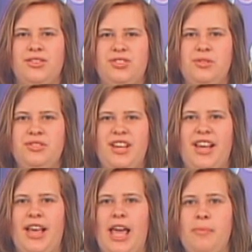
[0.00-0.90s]
Students
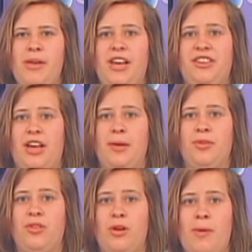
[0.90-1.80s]
taking AP
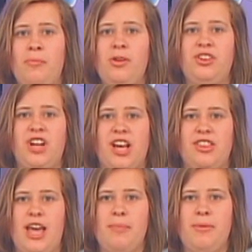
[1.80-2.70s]
exams, remember to check
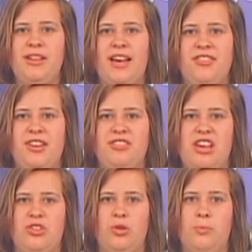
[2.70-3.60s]
the AP testing
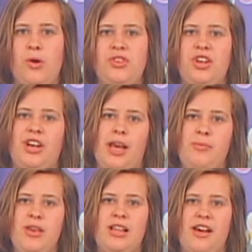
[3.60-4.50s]
schedule posted in
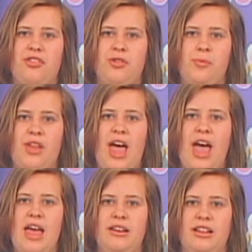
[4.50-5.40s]
AP Classrooms
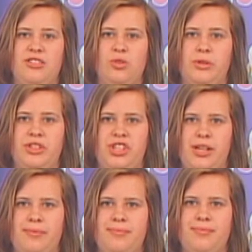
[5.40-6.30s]
and in Schoology.